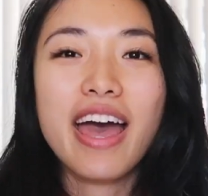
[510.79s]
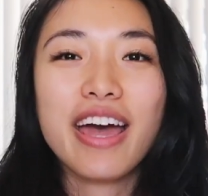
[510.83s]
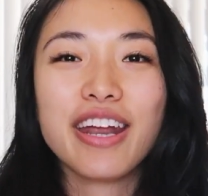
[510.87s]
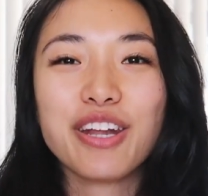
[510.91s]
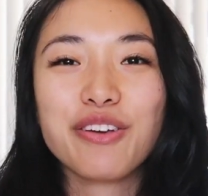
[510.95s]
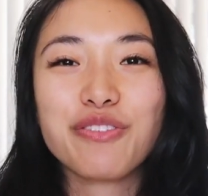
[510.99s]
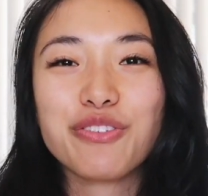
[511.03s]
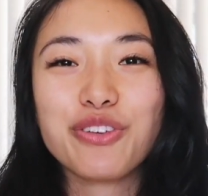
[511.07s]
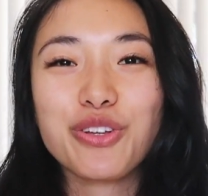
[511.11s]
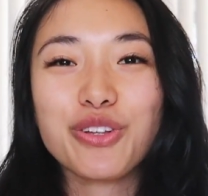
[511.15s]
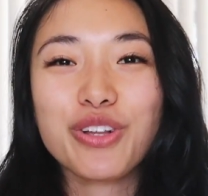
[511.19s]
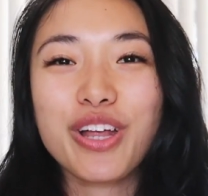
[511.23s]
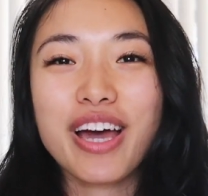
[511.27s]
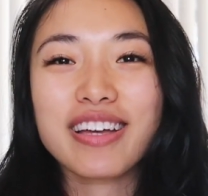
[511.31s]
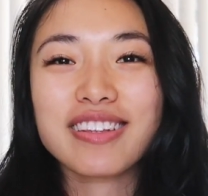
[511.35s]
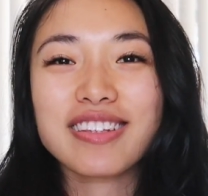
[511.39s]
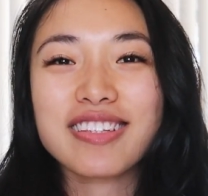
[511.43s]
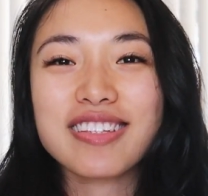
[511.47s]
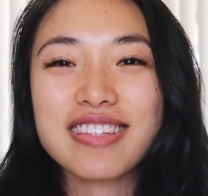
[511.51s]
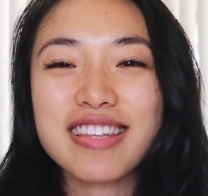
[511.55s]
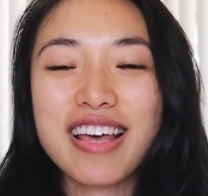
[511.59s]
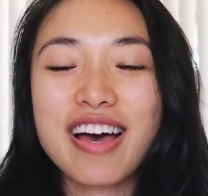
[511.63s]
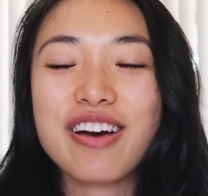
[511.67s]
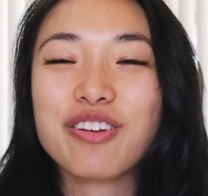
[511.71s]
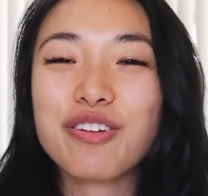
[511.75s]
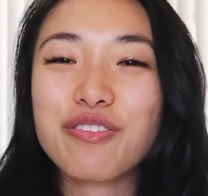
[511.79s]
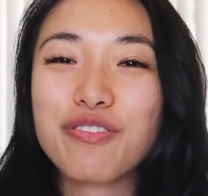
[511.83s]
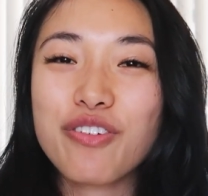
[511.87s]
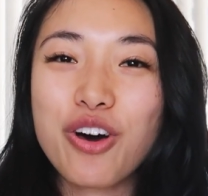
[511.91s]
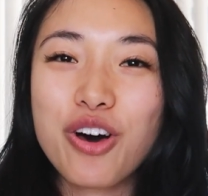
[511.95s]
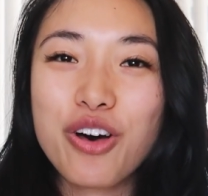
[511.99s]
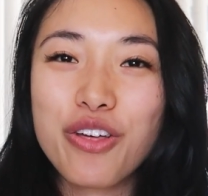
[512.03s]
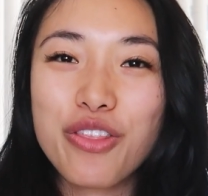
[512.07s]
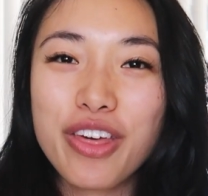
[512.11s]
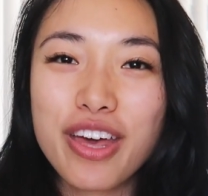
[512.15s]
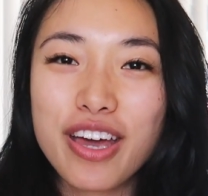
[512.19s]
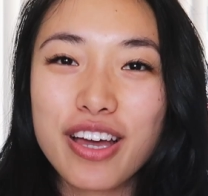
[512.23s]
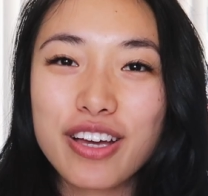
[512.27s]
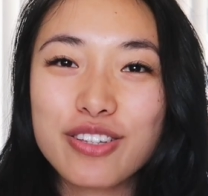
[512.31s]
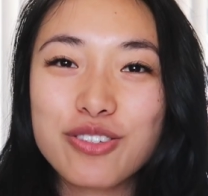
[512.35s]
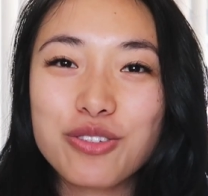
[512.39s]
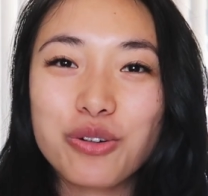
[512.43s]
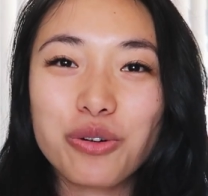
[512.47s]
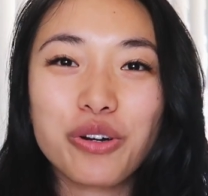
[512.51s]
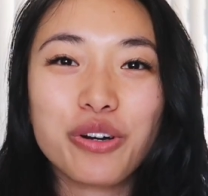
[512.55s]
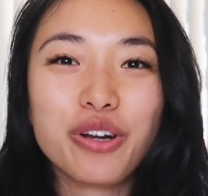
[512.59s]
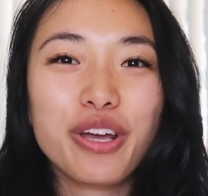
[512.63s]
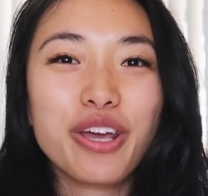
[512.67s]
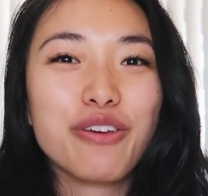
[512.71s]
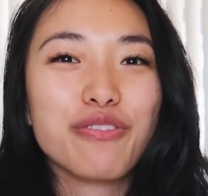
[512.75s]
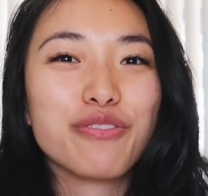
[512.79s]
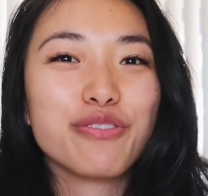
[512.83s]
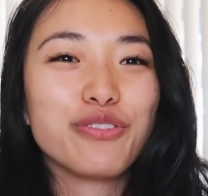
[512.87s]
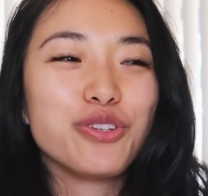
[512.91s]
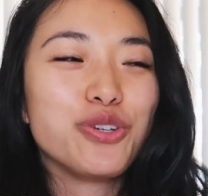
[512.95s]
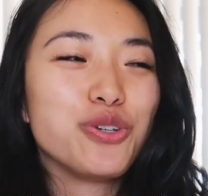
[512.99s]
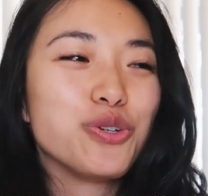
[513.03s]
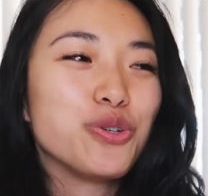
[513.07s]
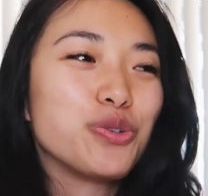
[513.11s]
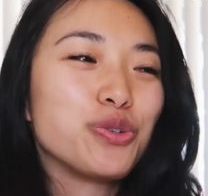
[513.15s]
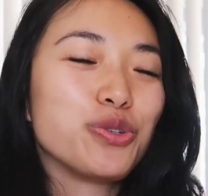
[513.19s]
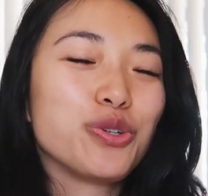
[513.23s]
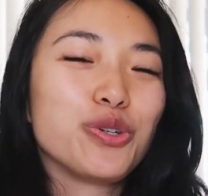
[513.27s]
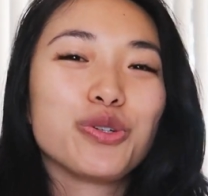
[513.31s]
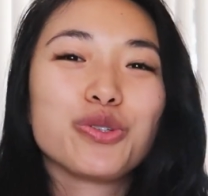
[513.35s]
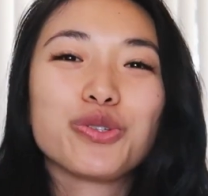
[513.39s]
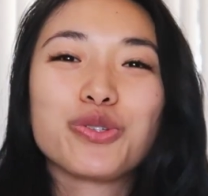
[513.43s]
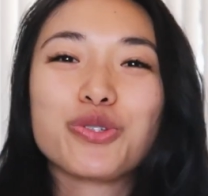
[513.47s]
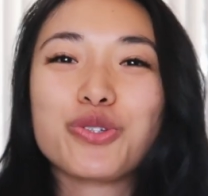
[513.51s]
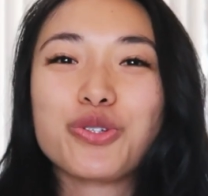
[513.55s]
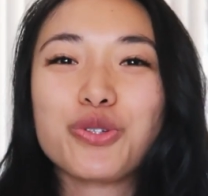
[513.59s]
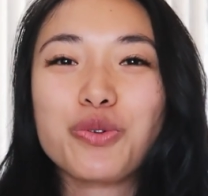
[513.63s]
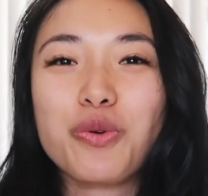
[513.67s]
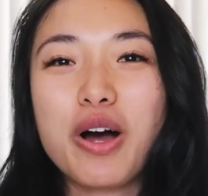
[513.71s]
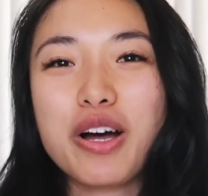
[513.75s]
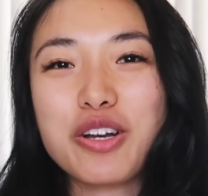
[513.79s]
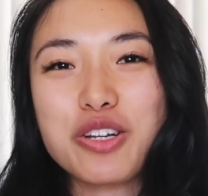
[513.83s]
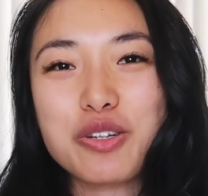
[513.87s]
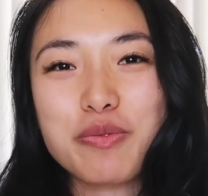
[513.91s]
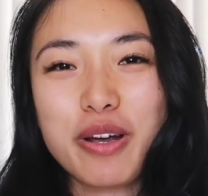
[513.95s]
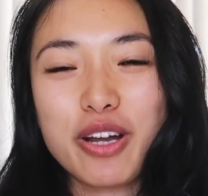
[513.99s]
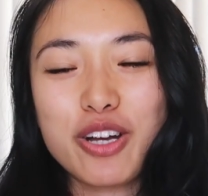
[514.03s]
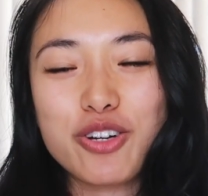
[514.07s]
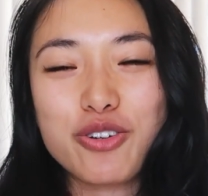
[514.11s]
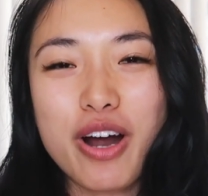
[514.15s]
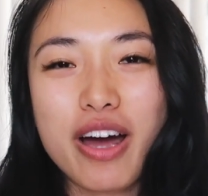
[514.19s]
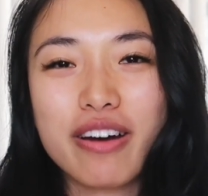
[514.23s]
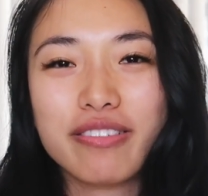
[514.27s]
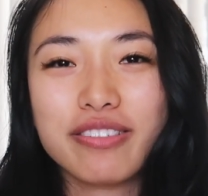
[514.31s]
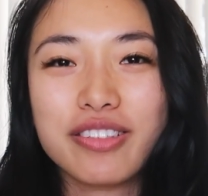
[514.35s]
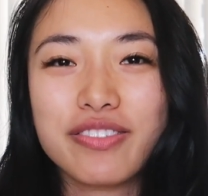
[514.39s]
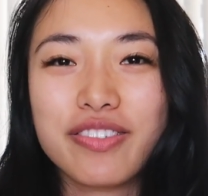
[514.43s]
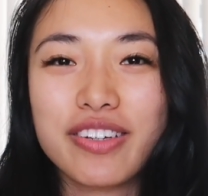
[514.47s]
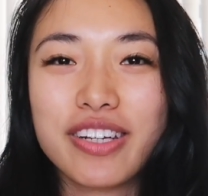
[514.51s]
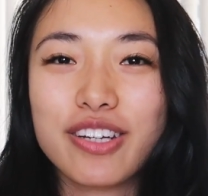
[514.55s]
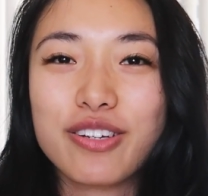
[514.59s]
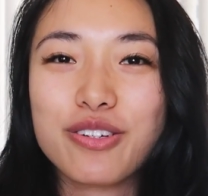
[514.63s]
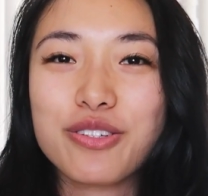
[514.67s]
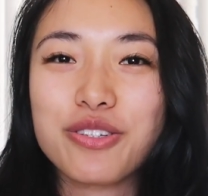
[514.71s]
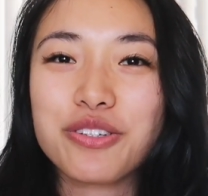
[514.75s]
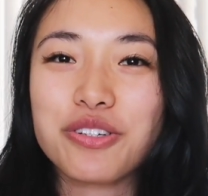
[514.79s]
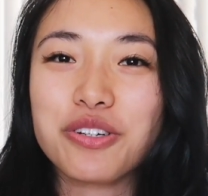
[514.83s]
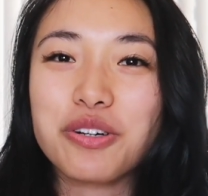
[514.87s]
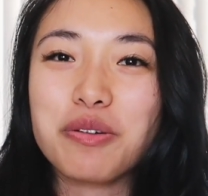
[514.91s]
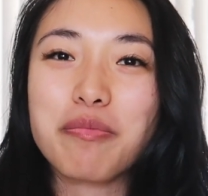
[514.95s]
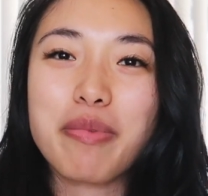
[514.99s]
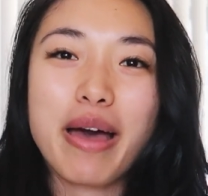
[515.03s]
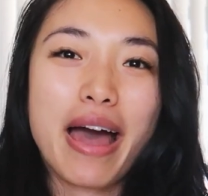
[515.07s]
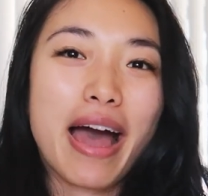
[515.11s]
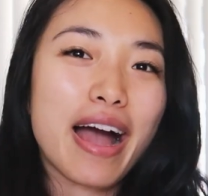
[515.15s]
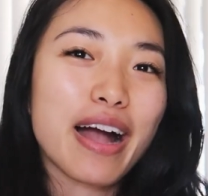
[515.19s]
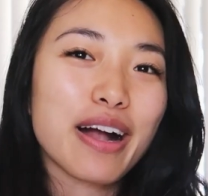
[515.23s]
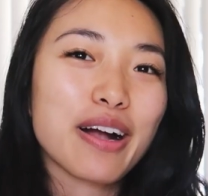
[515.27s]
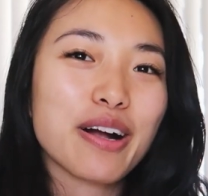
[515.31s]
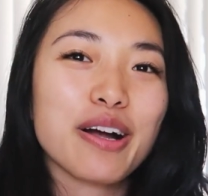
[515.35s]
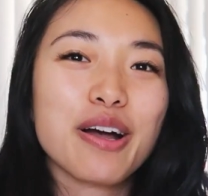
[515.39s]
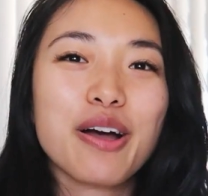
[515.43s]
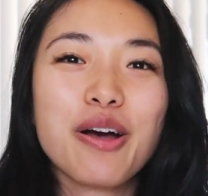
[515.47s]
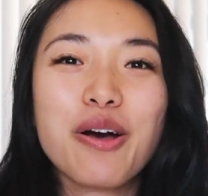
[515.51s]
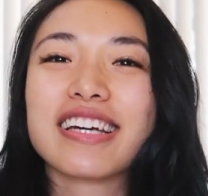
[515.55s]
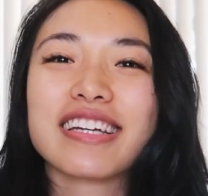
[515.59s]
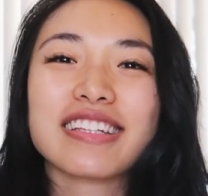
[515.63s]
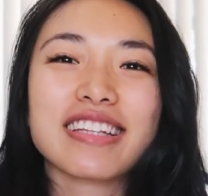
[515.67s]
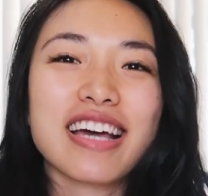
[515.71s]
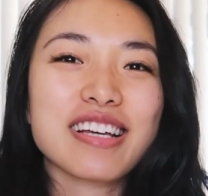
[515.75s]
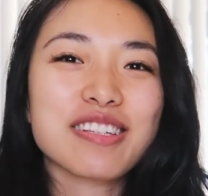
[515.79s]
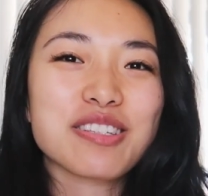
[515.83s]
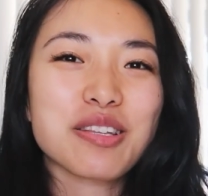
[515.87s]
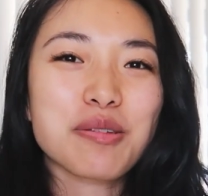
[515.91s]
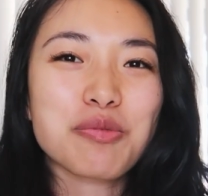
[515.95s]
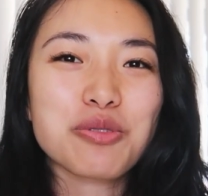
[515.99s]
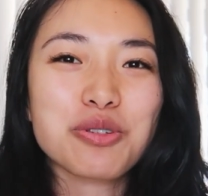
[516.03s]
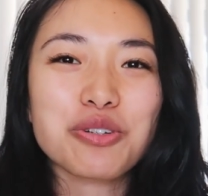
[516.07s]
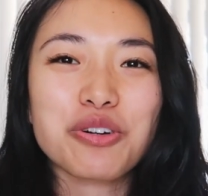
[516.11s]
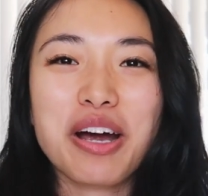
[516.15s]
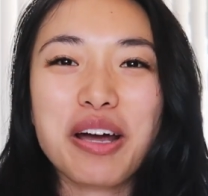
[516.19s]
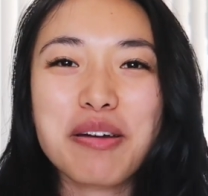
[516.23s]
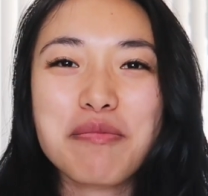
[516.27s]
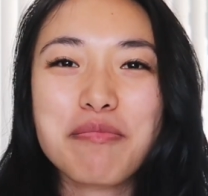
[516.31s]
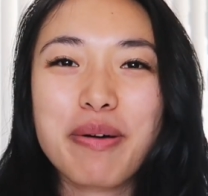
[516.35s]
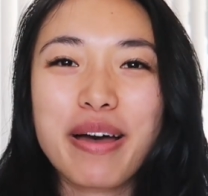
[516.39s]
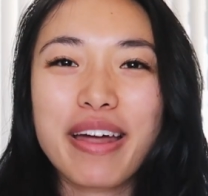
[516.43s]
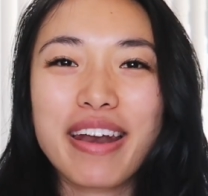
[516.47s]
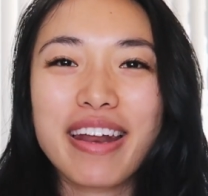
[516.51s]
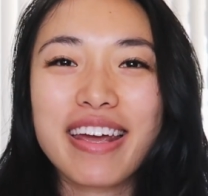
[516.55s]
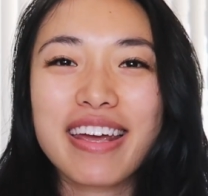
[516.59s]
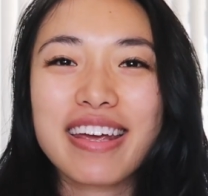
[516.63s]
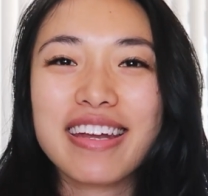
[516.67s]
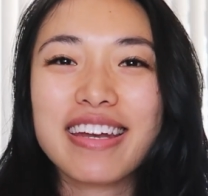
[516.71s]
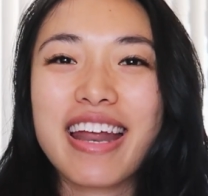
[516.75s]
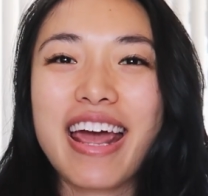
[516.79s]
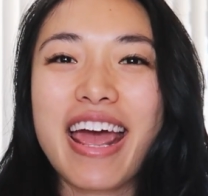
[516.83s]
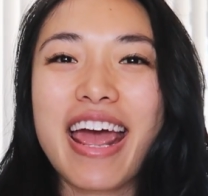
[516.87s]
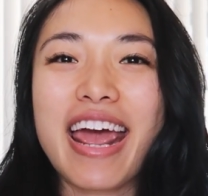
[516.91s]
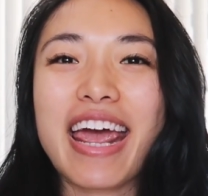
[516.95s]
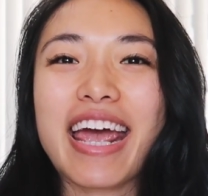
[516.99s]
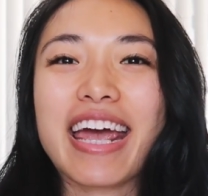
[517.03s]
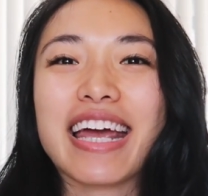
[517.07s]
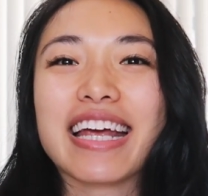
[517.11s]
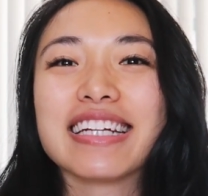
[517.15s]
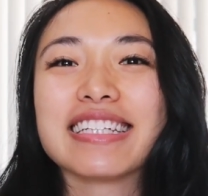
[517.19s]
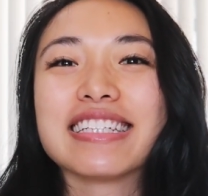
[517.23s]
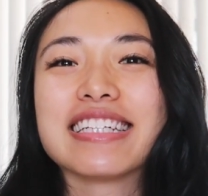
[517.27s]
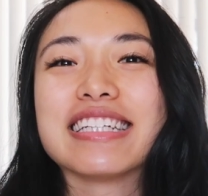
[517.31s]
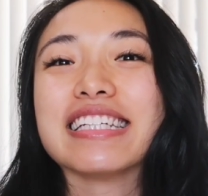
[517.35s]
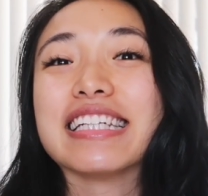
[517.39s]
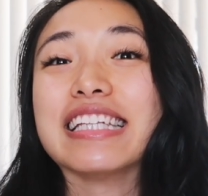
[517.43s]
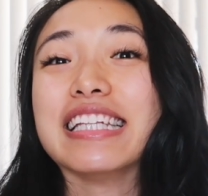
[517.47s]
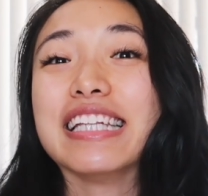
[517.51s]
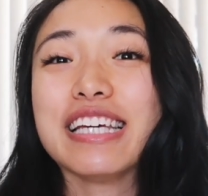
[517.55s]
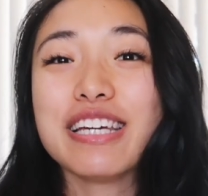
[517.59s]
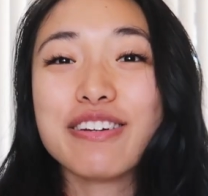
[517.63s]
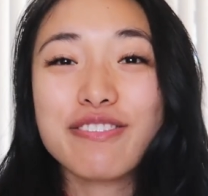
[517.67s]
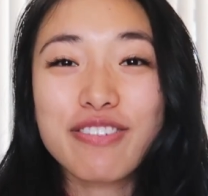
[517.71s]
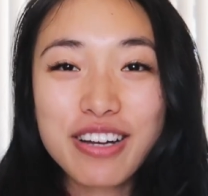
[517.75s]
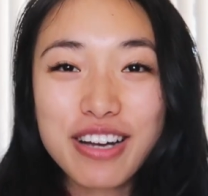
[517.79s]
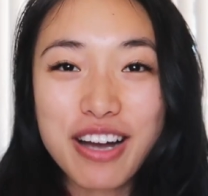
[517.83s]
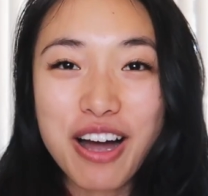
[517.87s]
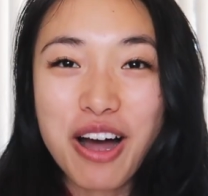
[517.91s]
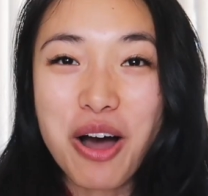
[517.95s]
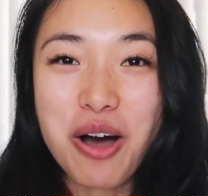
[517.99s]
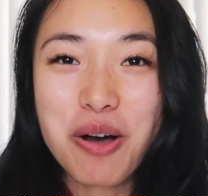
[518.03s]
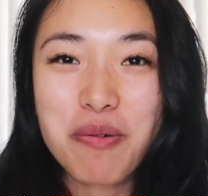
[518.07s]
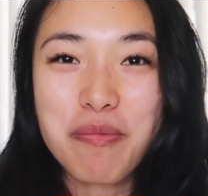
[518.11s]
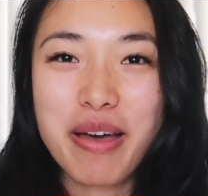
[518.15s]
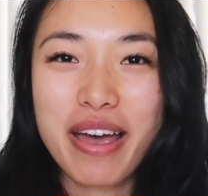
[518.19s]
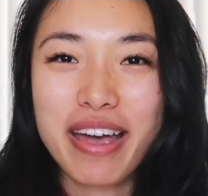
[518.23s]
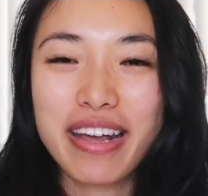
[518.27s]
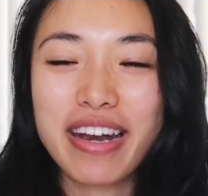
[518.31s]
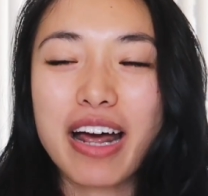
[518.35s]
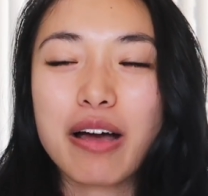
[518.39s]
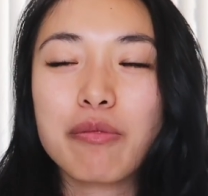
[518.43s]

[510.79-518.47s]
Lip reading: And if you like the sound of all this, or if you used to watch my travel videos and you're back, click that subscribe button and leave a comment.